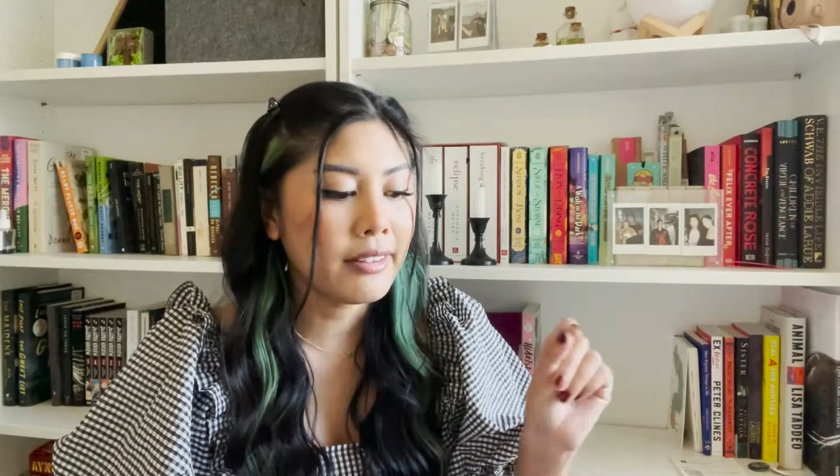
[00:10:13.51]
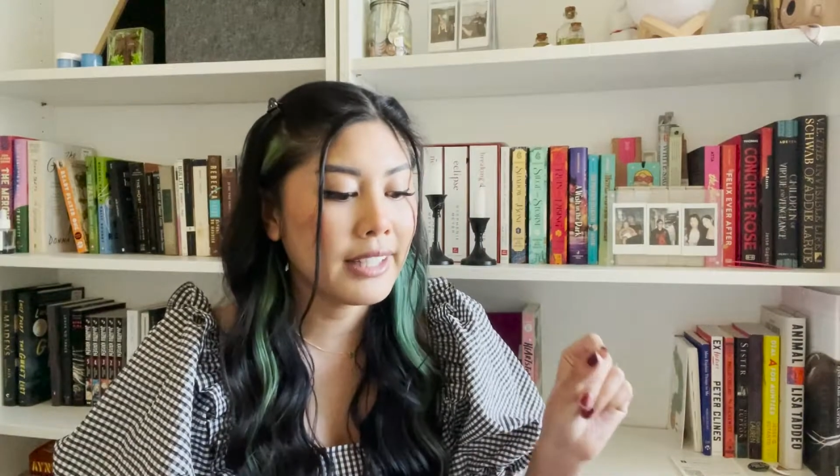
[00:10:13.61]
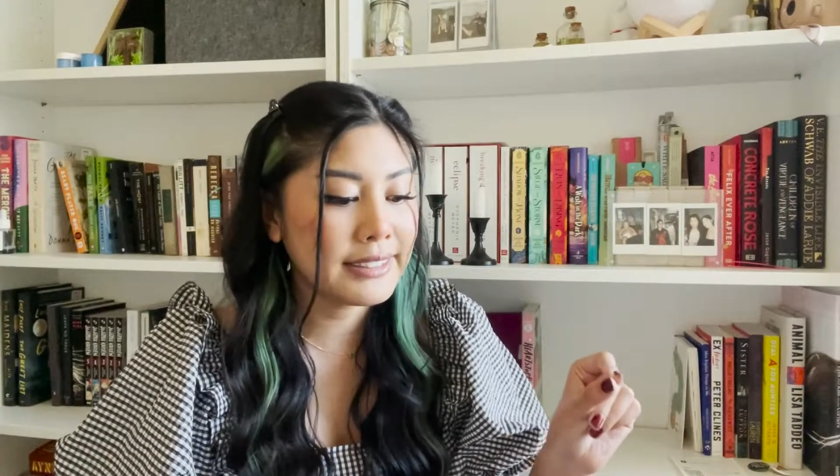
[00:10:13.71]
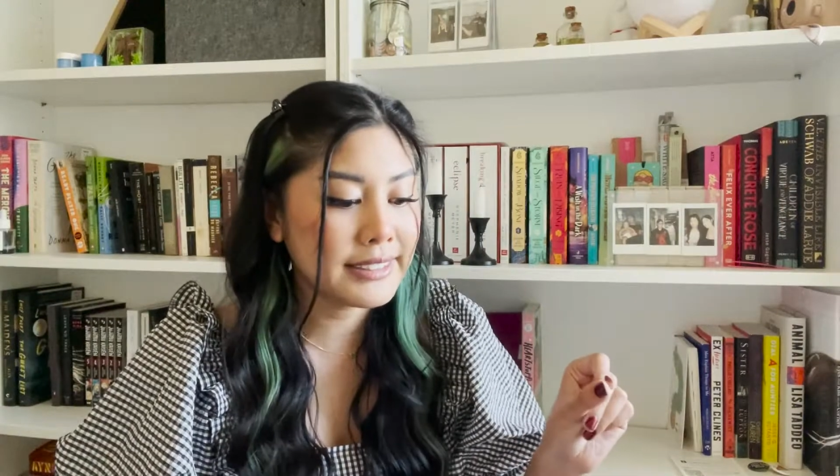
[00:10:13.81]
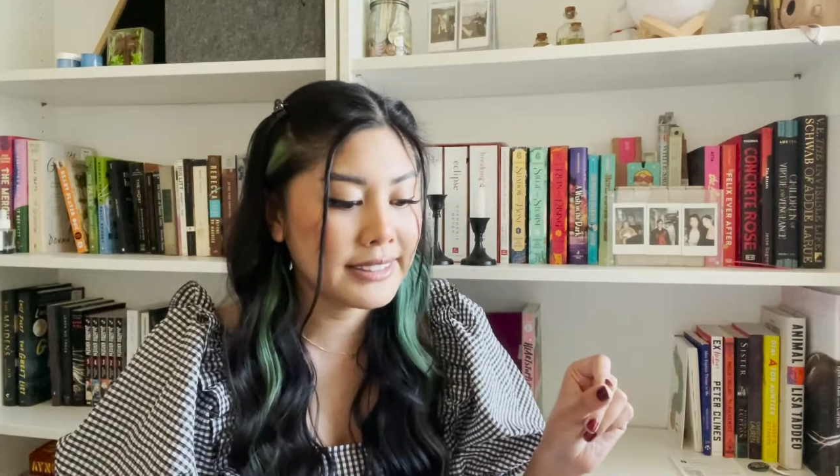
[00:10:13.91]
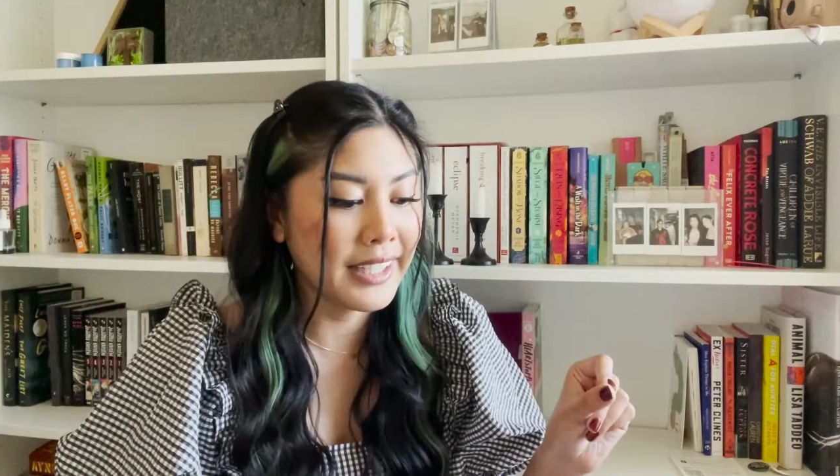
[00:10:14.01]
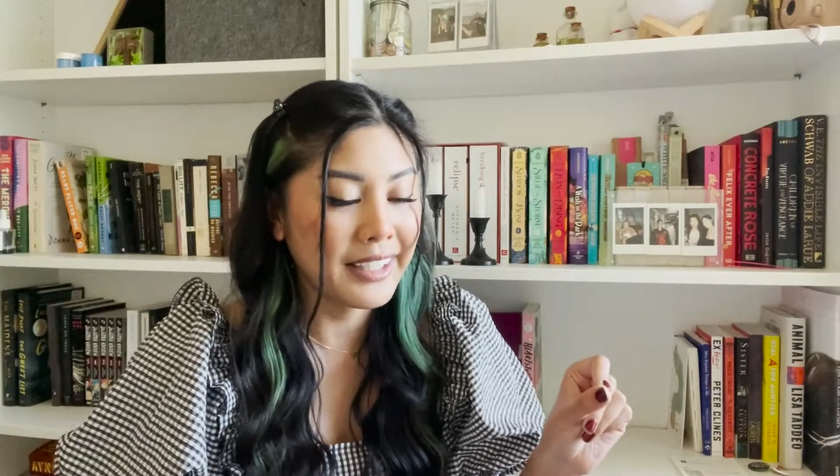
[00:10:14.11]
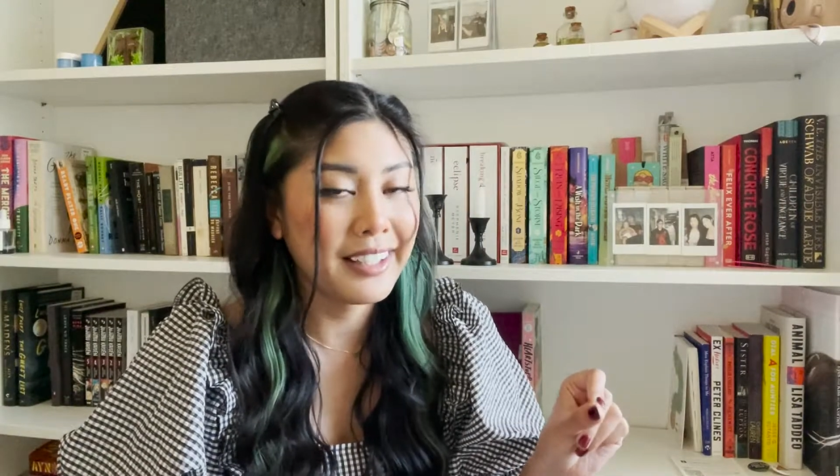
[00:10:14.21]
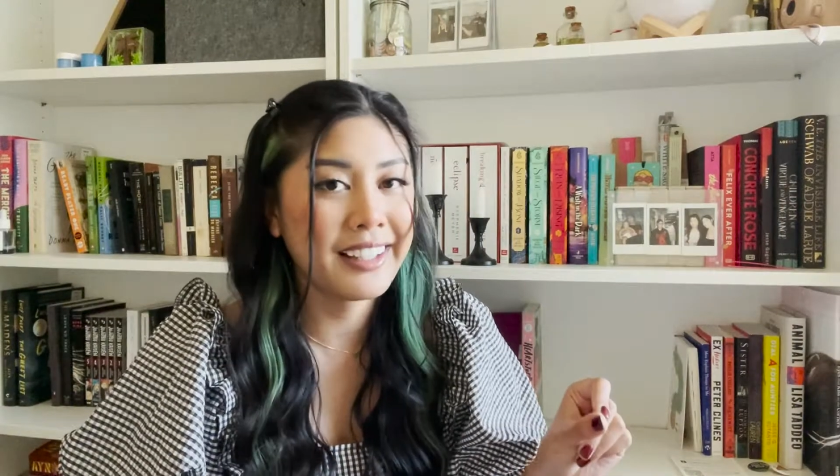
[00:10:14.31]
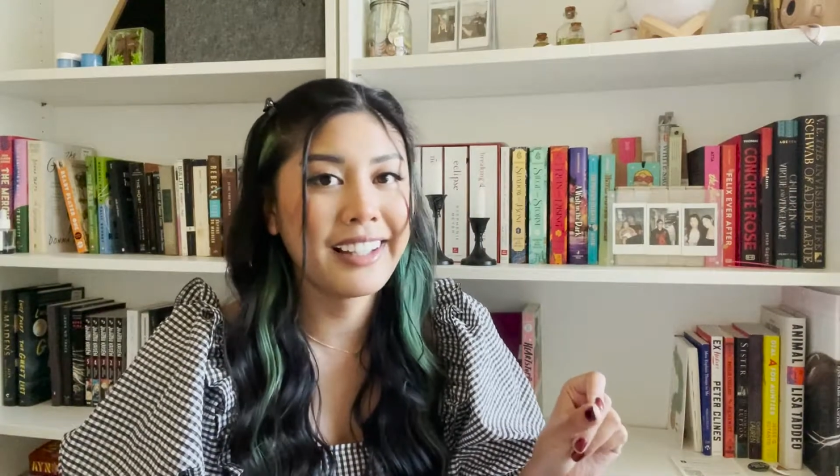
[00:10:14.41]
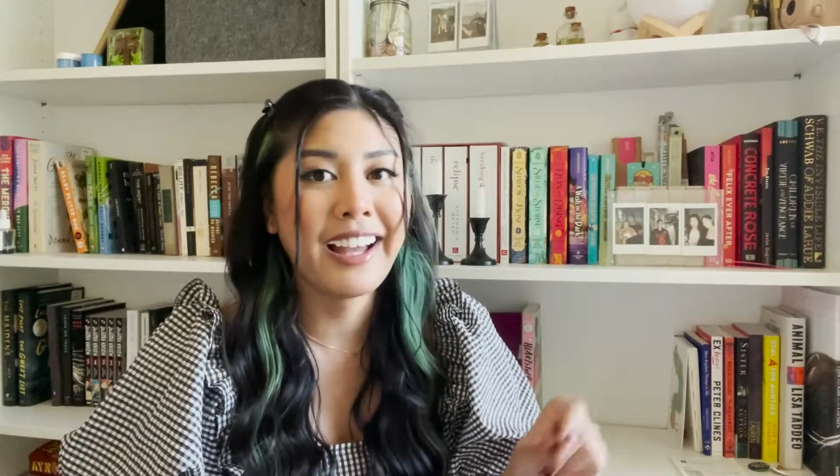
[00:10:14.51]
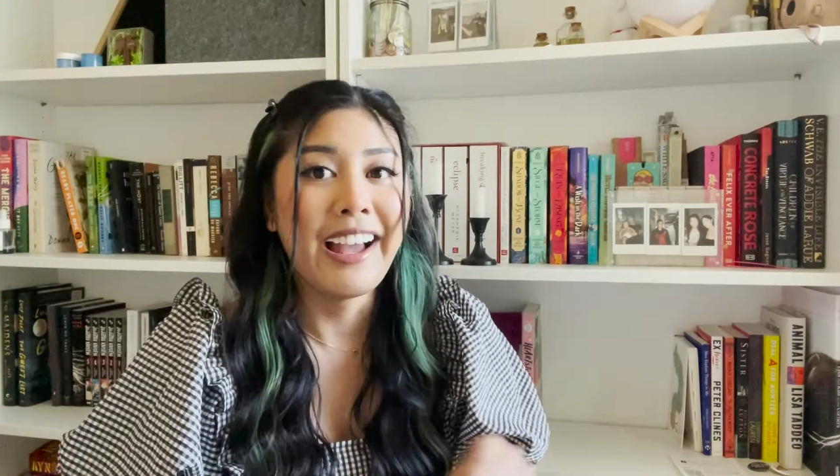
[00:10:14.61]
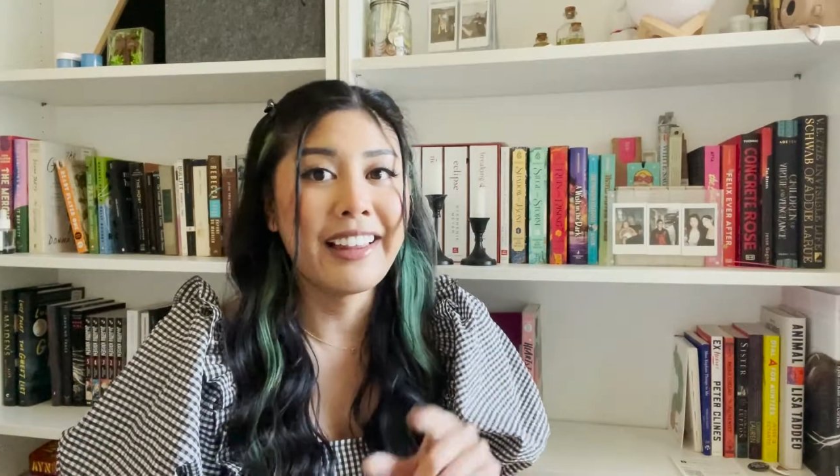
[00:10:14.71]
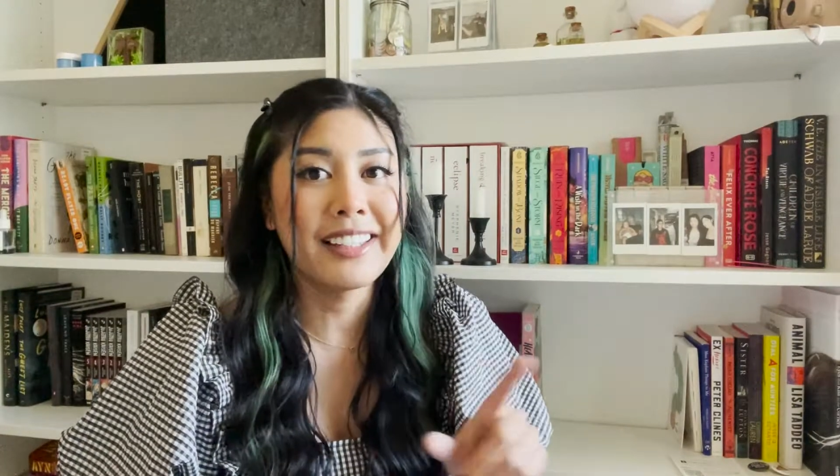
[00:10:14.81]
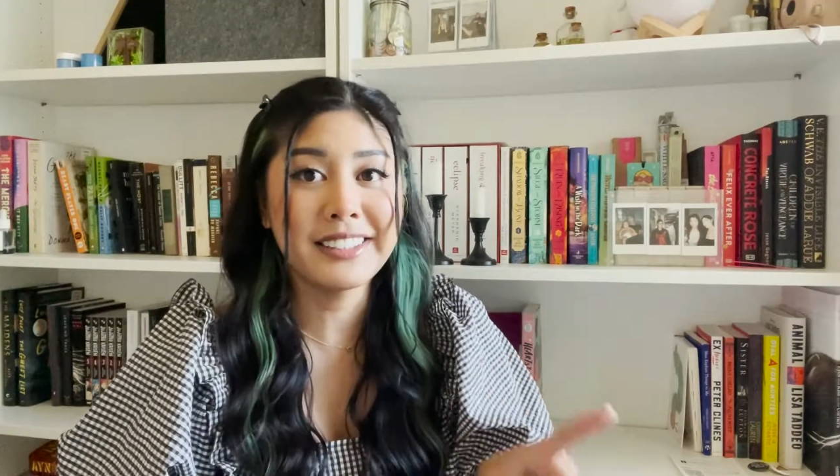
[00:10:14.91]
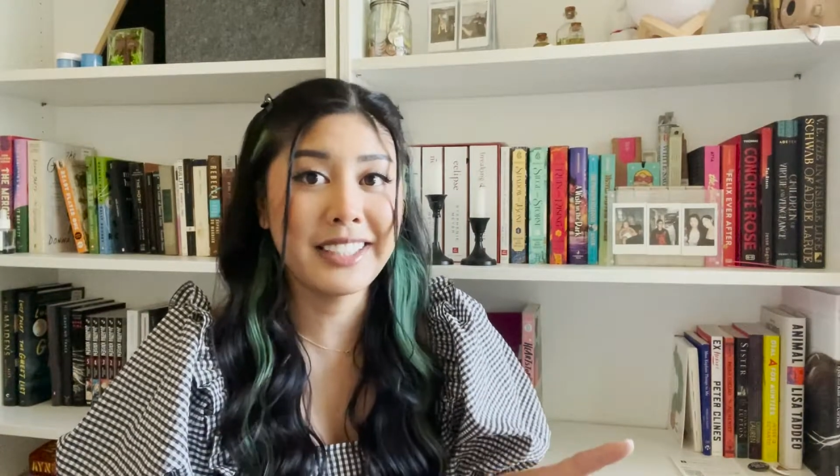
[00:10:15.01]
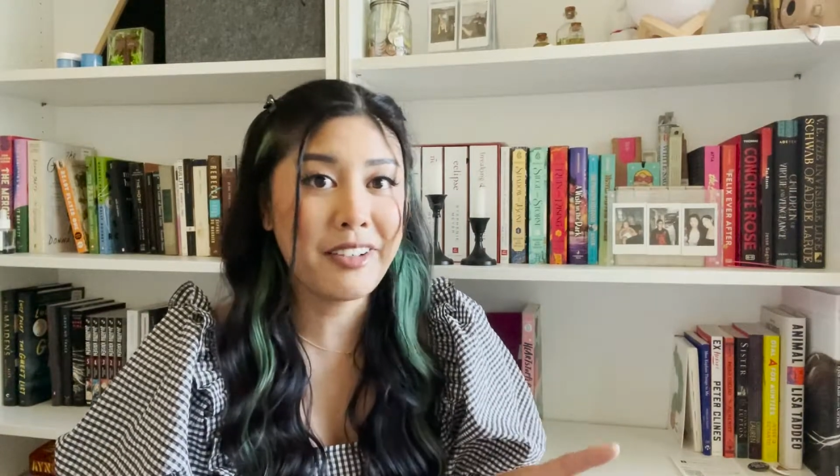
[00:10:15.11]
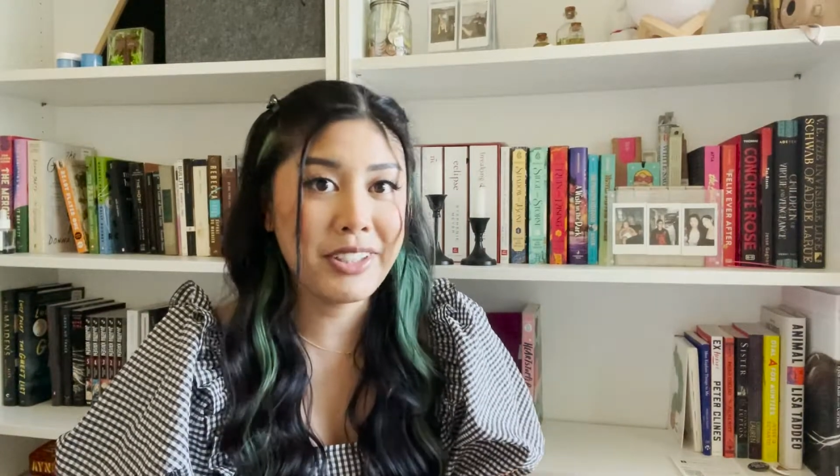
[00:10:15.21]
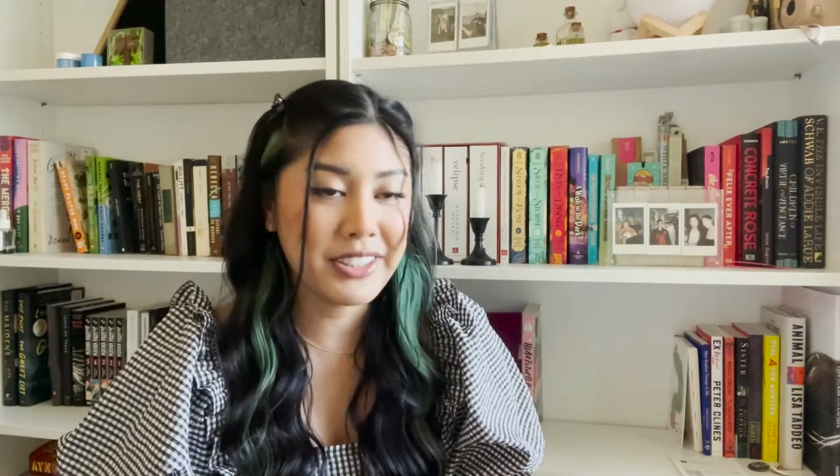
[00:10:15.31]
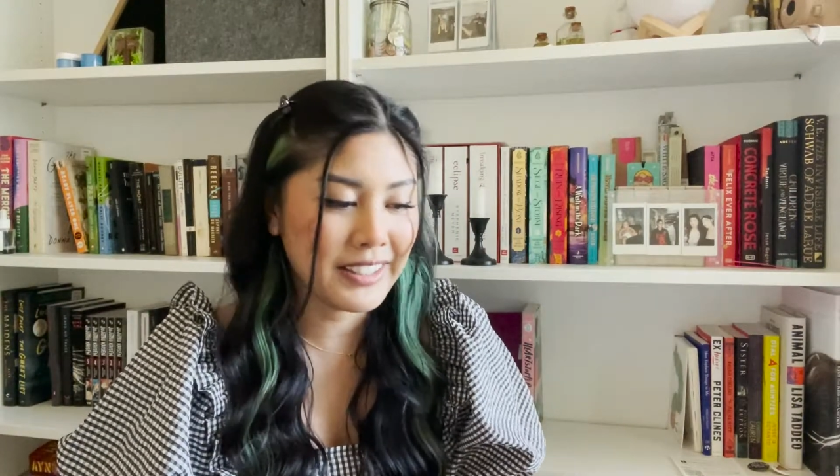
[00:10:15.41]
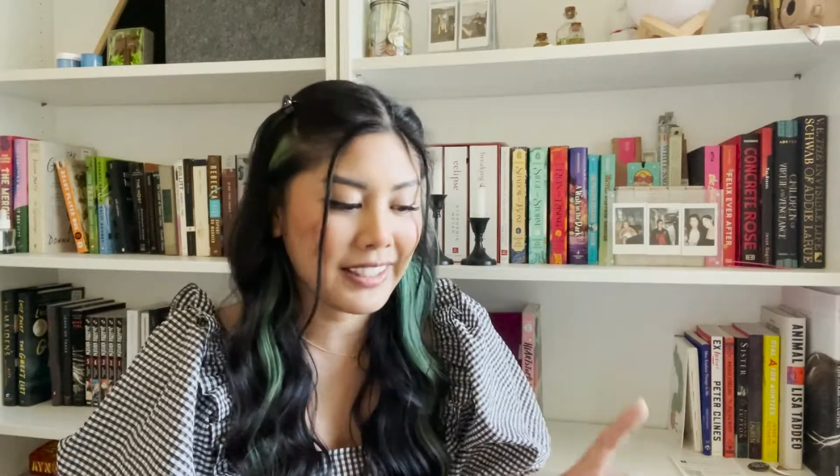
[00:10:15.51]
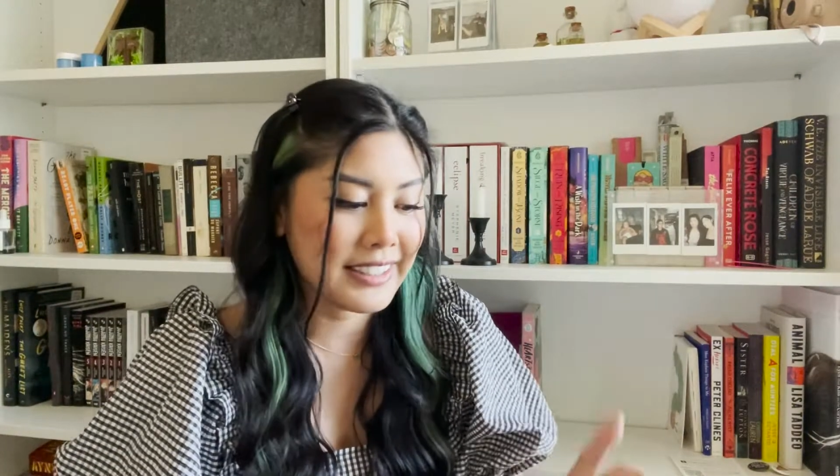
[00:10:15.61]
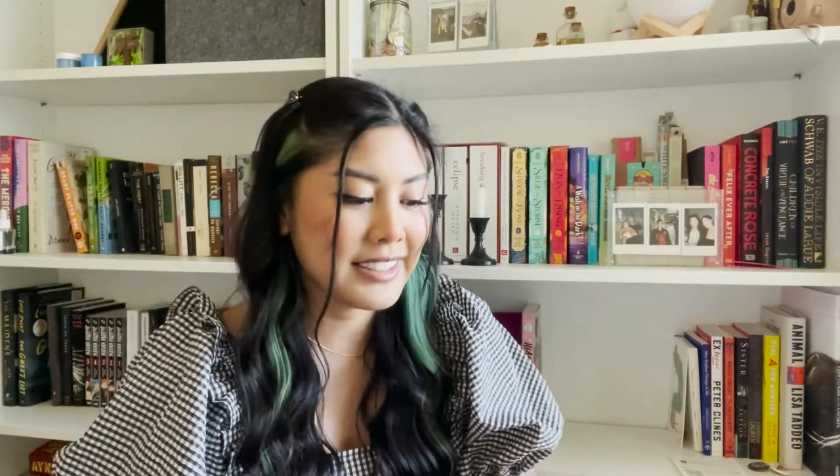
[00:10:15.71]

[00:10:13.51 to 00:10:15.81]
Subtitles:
let's dive into these.